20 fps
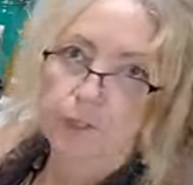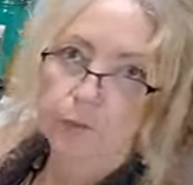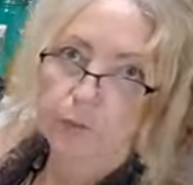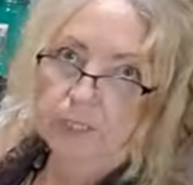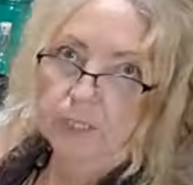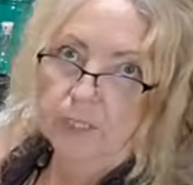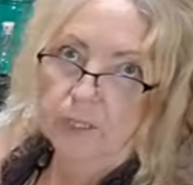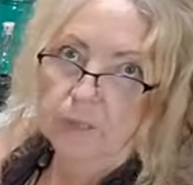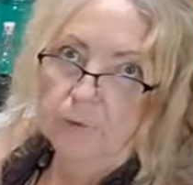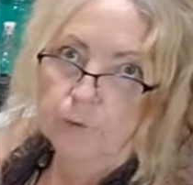We
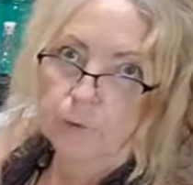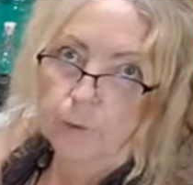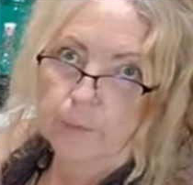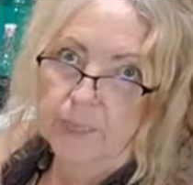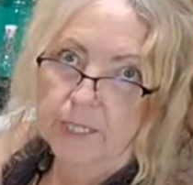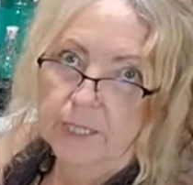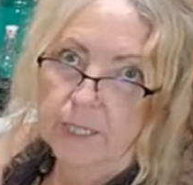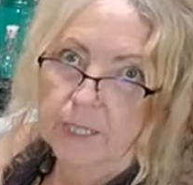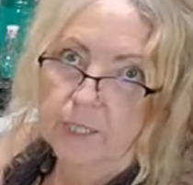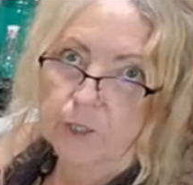did the
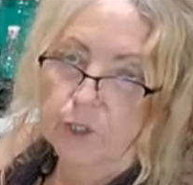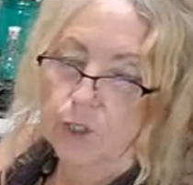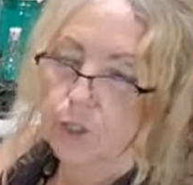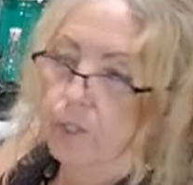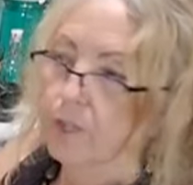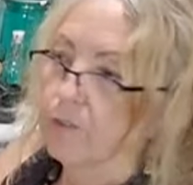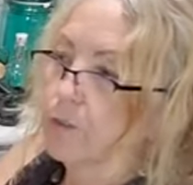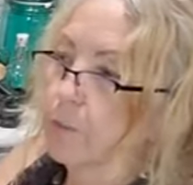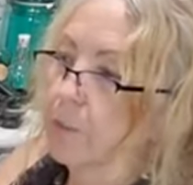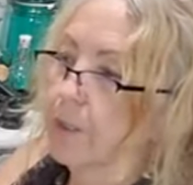fermentation
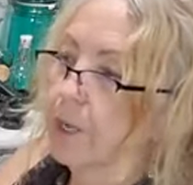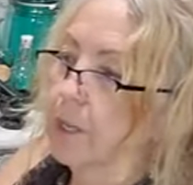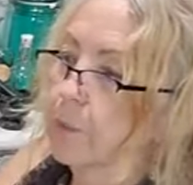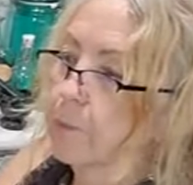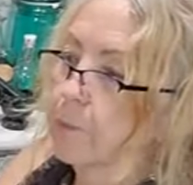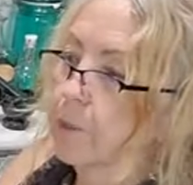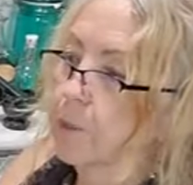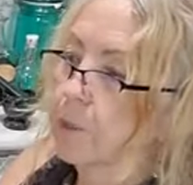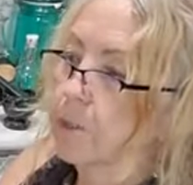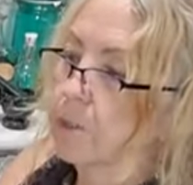of the
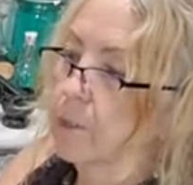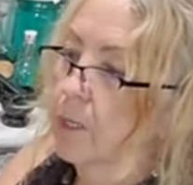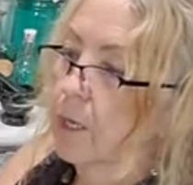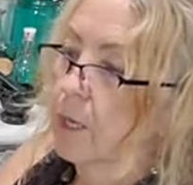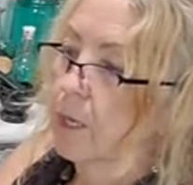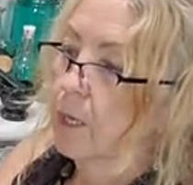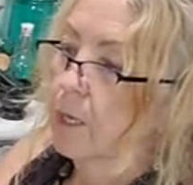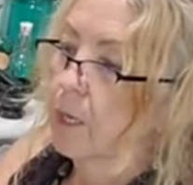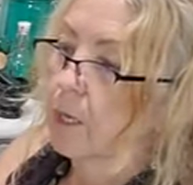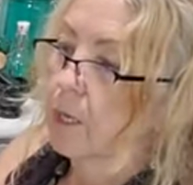peppers,
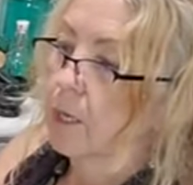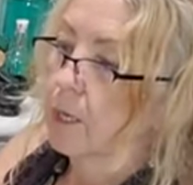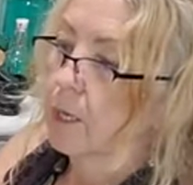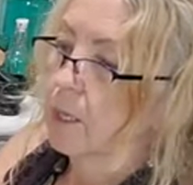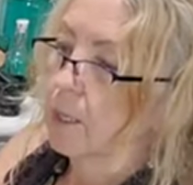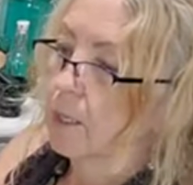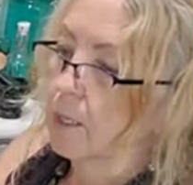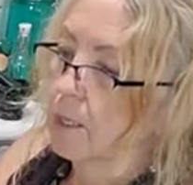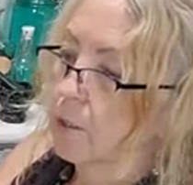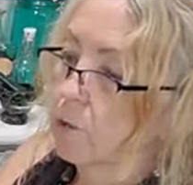
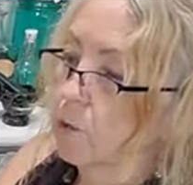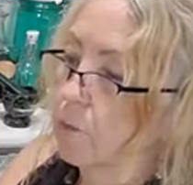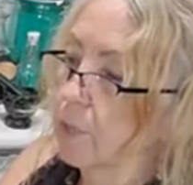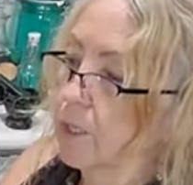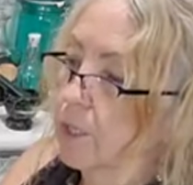oh my